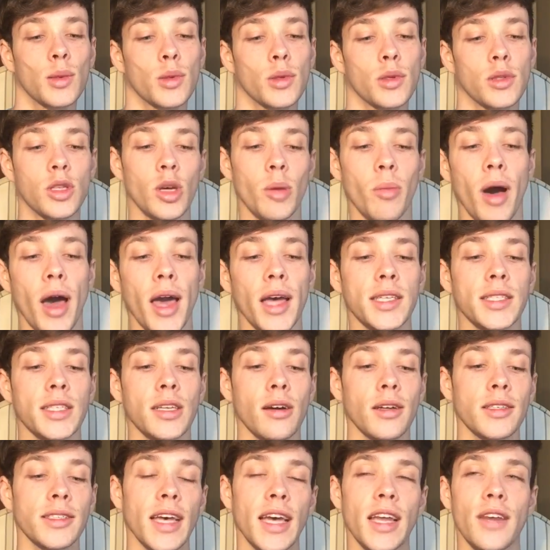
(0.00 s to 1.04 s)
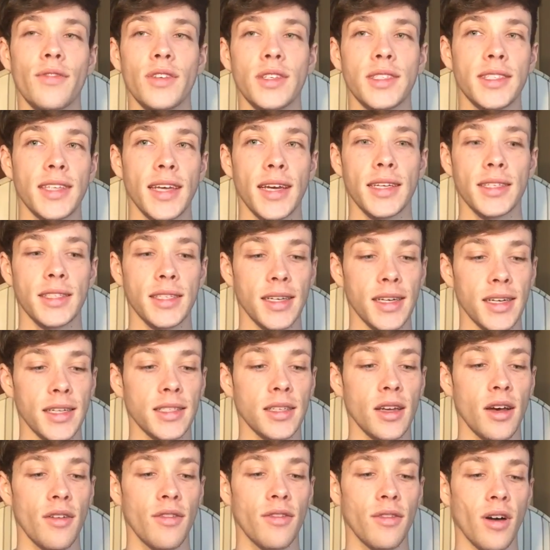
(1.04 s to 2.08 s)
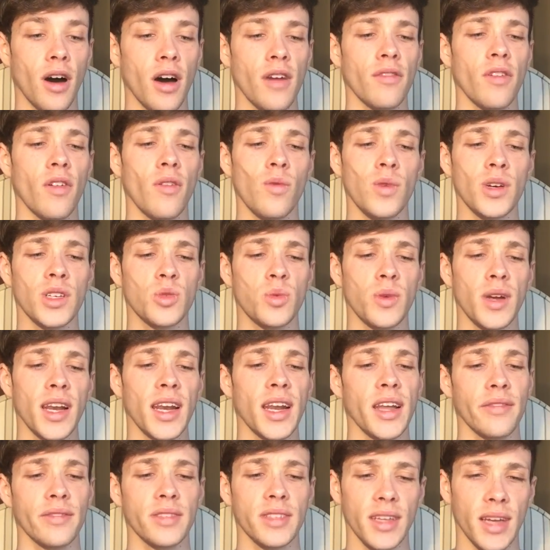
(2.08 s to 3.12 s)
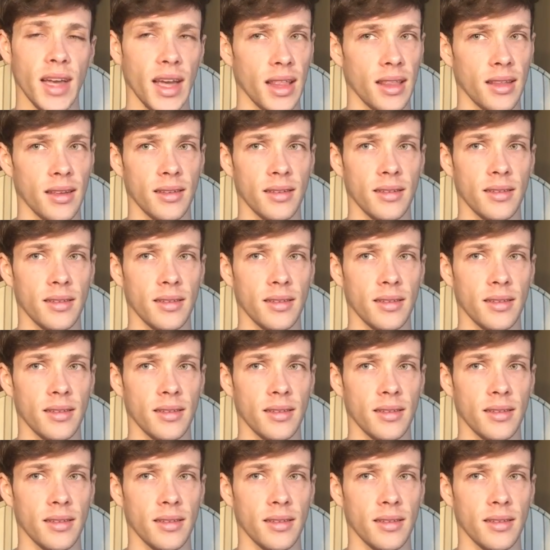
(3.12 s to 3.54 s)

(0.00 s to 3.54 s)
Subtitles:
So my ex and I dated for 6 years, 5 of which we lived together.